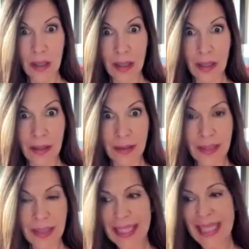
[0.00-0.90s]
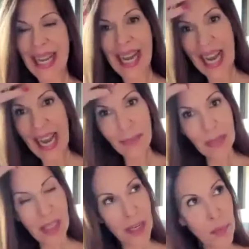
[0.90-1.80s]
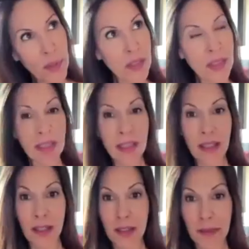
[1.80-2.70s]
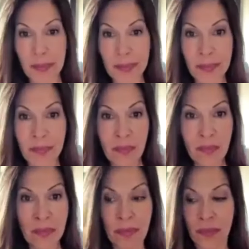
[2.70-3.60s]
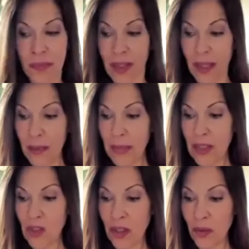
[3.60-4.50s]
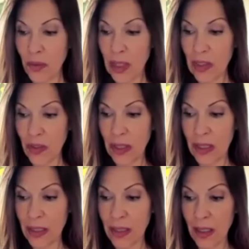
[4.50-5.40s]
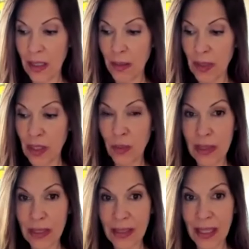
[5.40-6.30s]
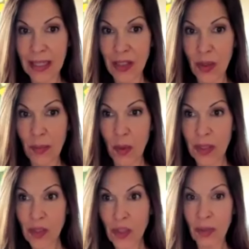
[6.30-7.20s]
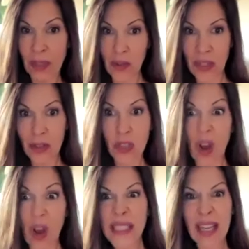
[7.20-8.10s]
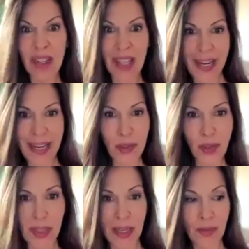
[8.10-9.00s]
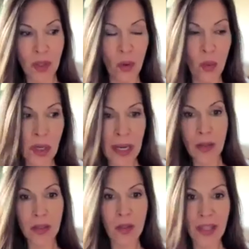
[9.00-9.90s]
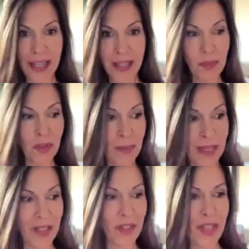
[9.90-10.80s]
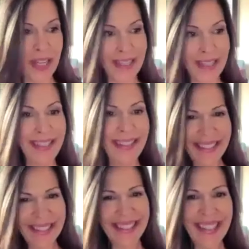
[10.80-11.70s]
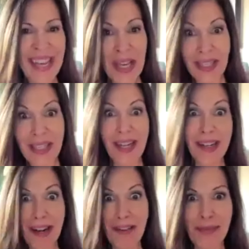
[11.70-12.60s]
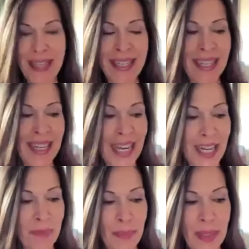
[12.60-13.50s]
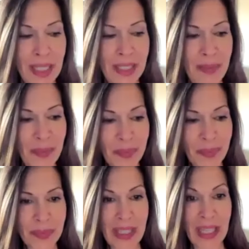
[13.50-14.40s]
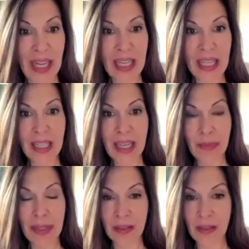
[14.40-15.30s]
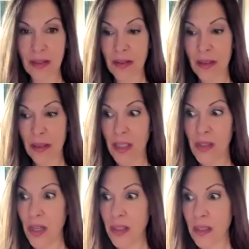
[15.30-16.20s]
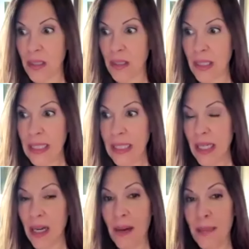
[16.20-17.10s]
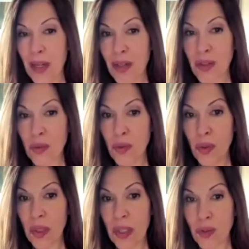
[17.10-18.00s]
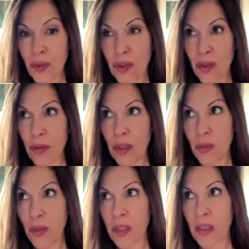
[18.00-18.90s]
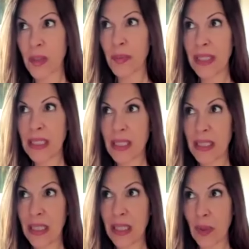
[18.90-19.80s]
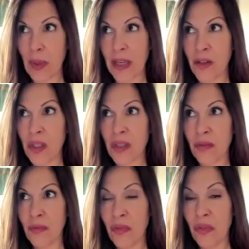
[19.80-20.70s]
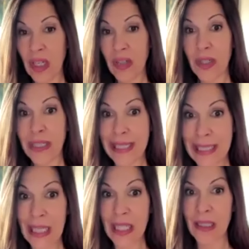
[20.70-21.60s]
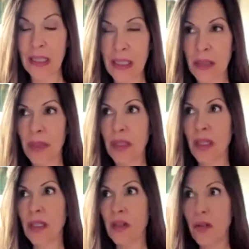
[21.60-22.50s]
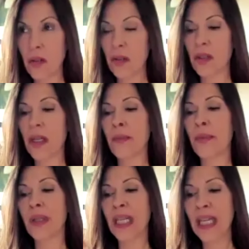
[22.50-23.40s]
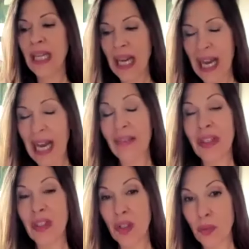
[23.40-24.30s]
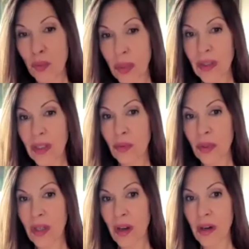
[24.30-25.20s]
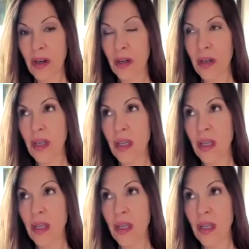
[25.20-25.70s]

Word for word: ah. And I- am the kind of person um, I'm a generator in um, the human design, so I'm always generating good energy. I always have a lot of energy. I have to go work out so that I can move my energy and get it off me. But I have been exhausted. Um, I also know that doing the grid work in some places that, that where the energy has been very dense, it's been like, oh, I've been having to really work hard